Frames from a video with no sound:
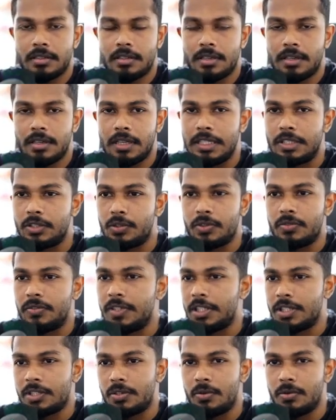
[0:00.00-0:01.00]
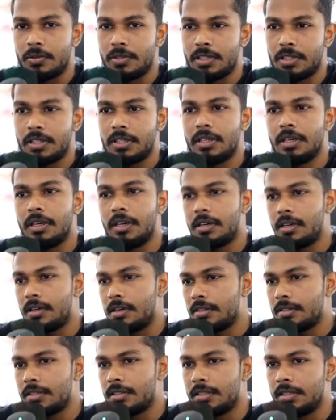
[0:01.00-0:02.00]
it's not VS Code.
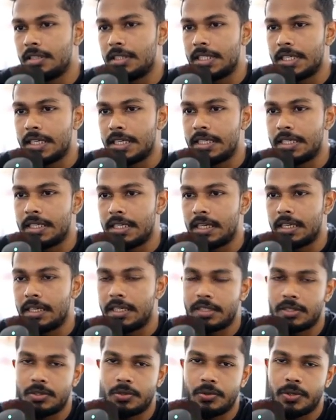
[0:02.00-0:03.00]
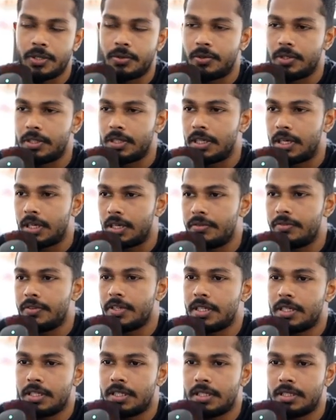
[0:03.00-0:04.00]
The JDTL is doing all the hard
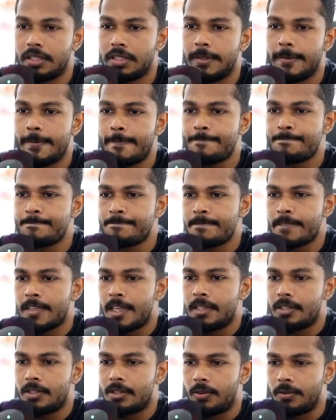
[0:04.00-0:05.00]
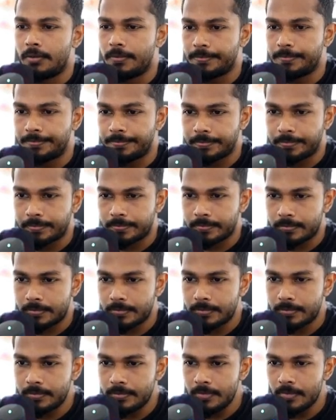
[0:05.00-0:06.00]
work. So
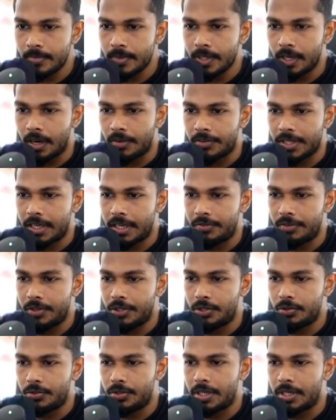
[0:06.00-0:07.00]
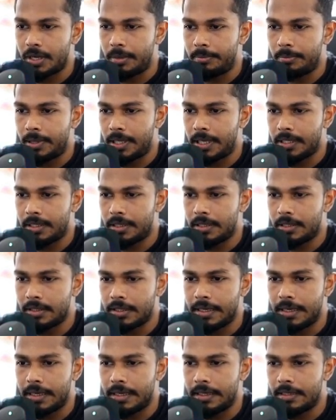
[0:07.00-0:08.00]
after that, we should apply
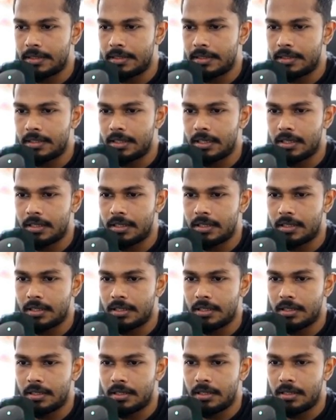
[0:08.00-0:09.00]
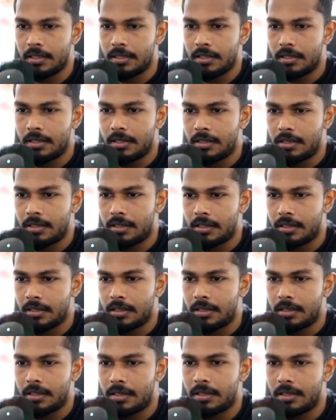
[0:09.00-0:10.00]
the edits,
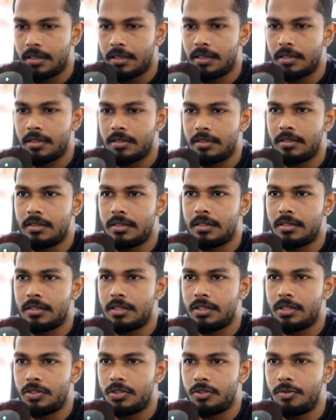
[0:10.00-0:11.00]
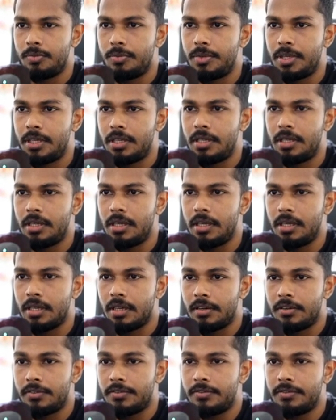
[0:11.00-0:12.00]
and they should be
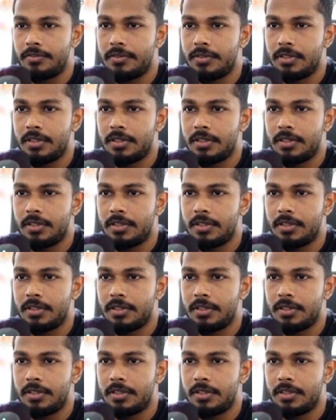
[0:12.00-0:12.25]
enough.